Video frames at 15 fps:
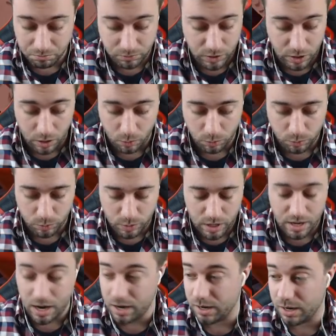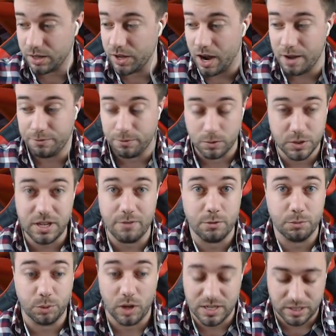you know, on the iPhone seven
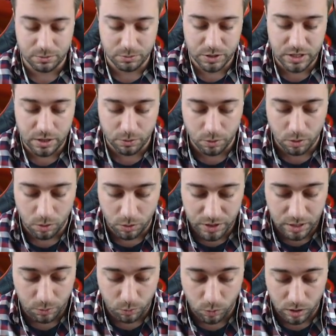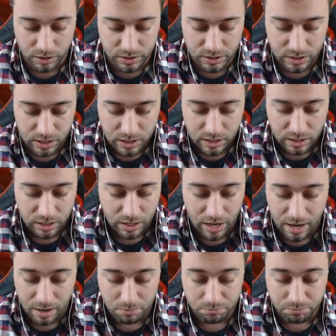Plus that was a year old, it worked
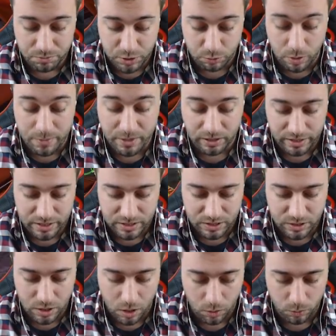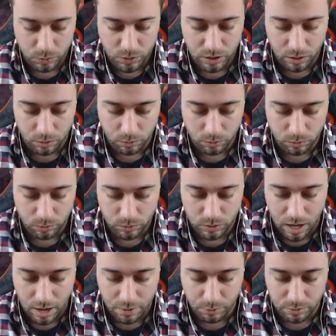um, swimmingly. So, you know,
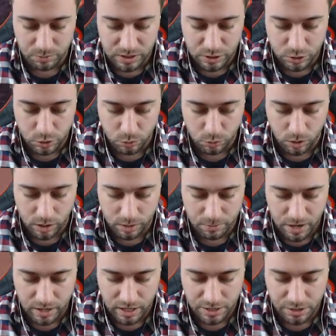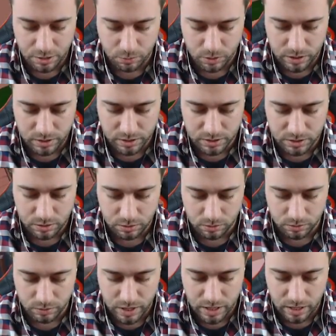I wouldn't be too worried about it. I think we're in the circle
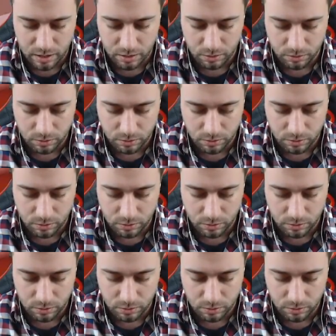right now.